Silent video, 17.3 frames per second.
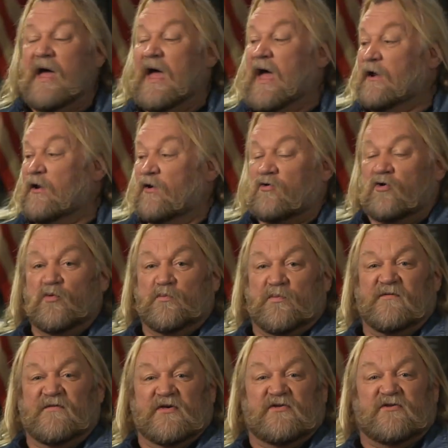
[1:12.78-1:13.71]
and a
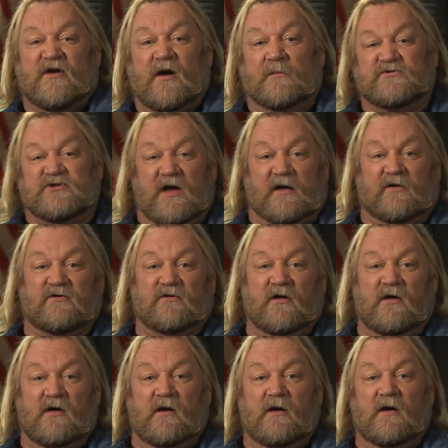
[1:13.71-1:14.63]
group of his subjects.
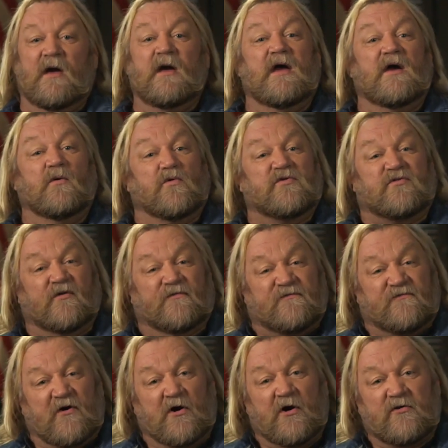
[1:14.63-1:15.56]
It was the
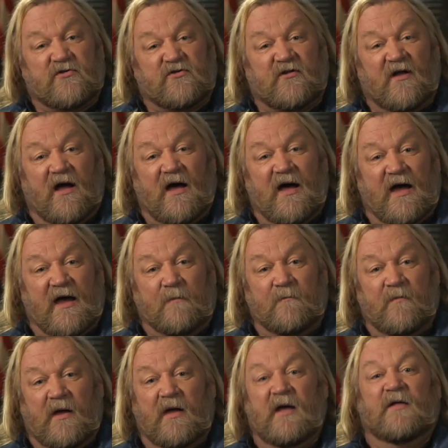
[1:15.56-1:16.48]
first
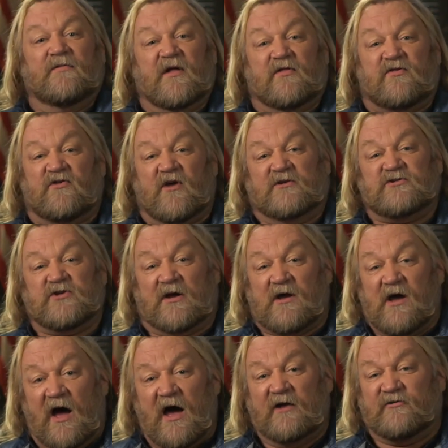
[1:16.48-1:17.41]
time that such a
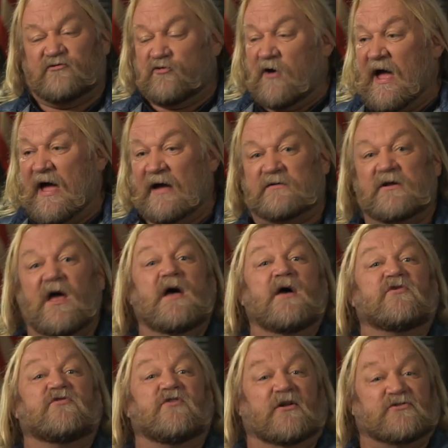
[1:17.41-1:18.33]
contract,
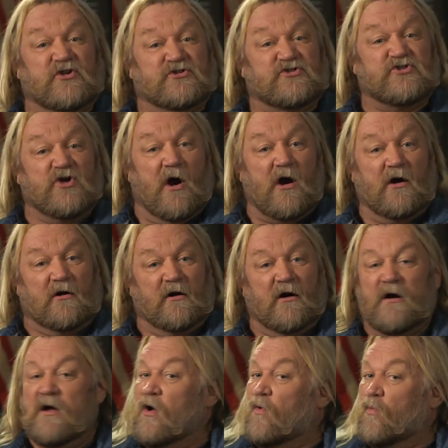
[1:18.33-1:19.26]
such a
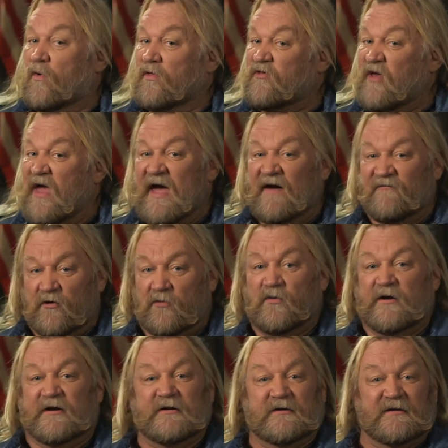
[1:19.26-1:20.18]
charter, was ever
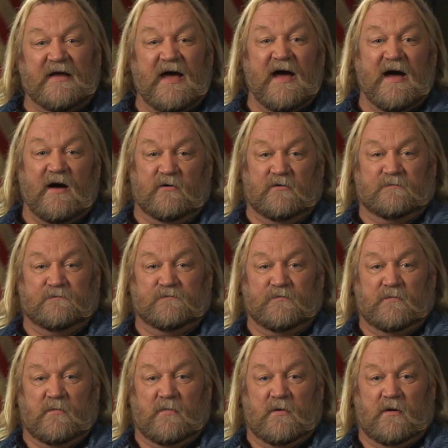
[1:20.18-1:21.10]
written down.
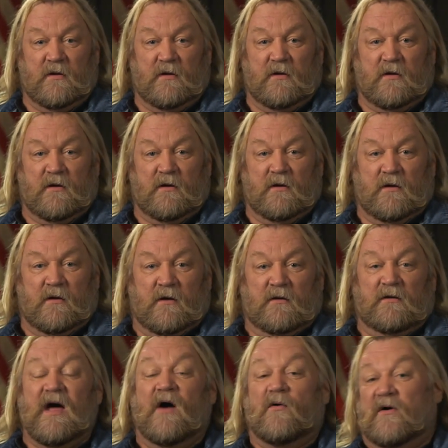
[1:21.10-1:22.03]

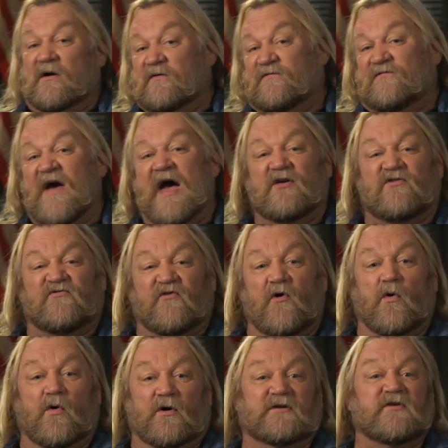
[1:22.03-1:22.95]
Now we're going to fast
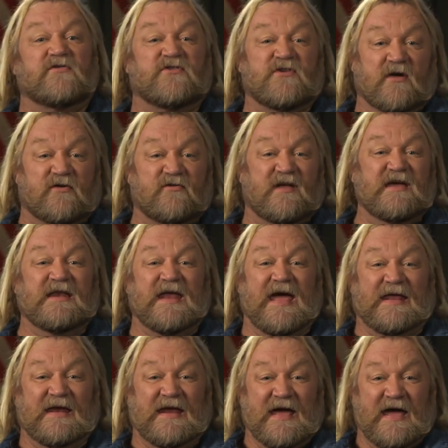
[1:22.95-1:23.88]
forward to
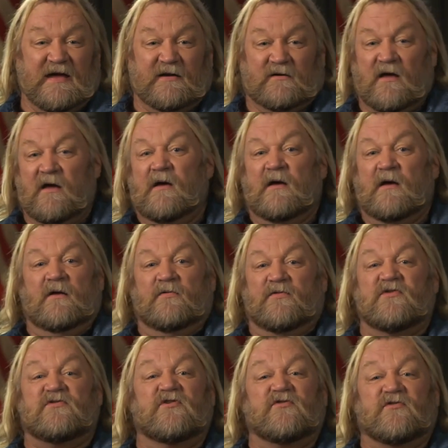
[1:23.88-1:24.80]
1688.
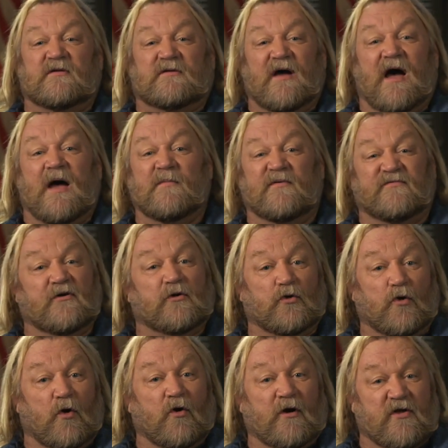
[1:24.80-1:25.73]
This is the time of the
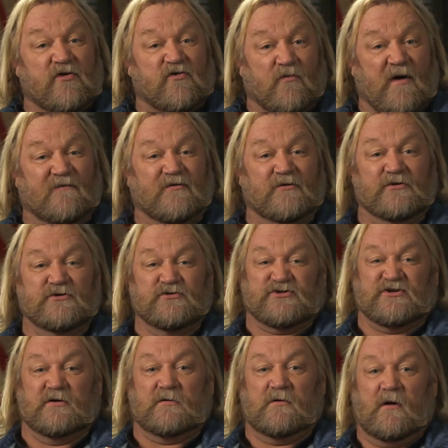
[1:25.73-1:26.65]
Glorious
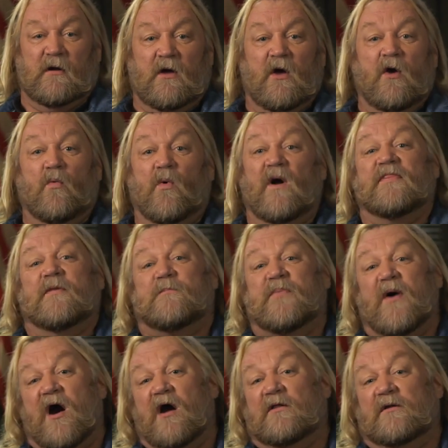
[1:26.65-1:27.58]
Revolution, when the
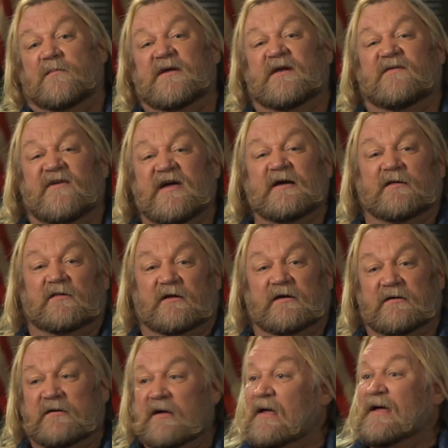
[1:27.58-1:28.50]
Parliament of
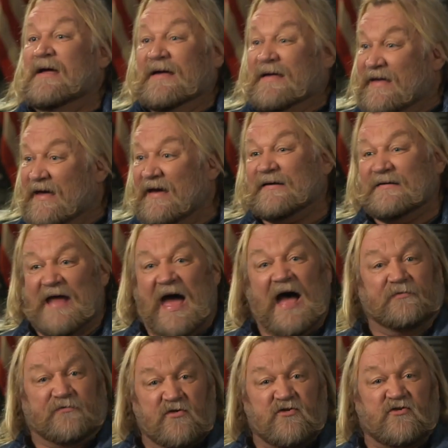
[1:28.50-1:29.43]
England kicked
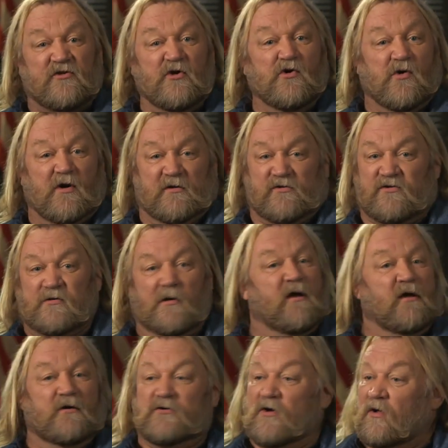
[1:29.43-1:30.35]
out the Stuarts,
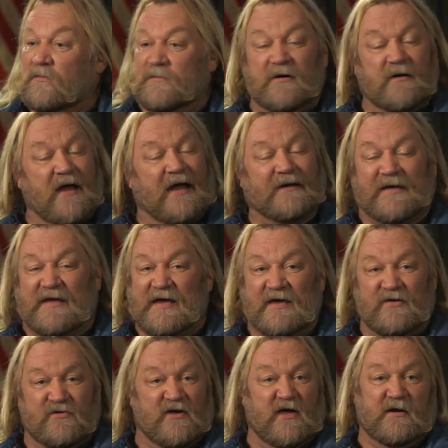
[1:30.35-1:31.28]
told them you're not
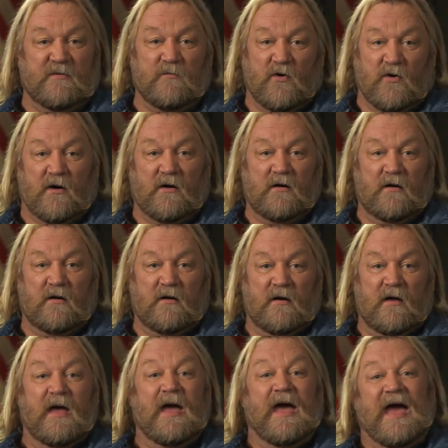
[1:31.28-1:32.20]
kings anymore,
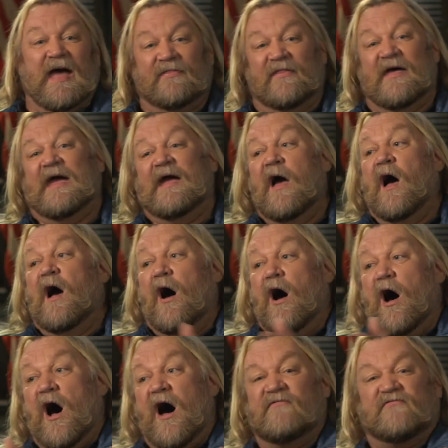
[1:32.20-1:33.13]
and they
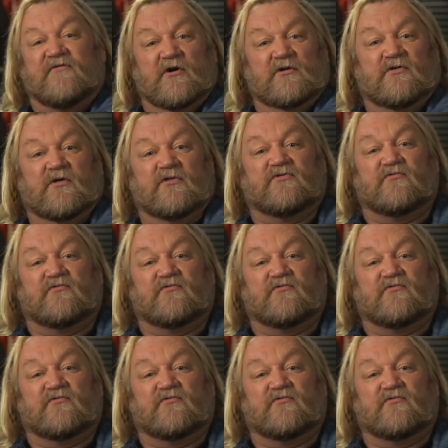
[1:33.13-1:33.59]
offered the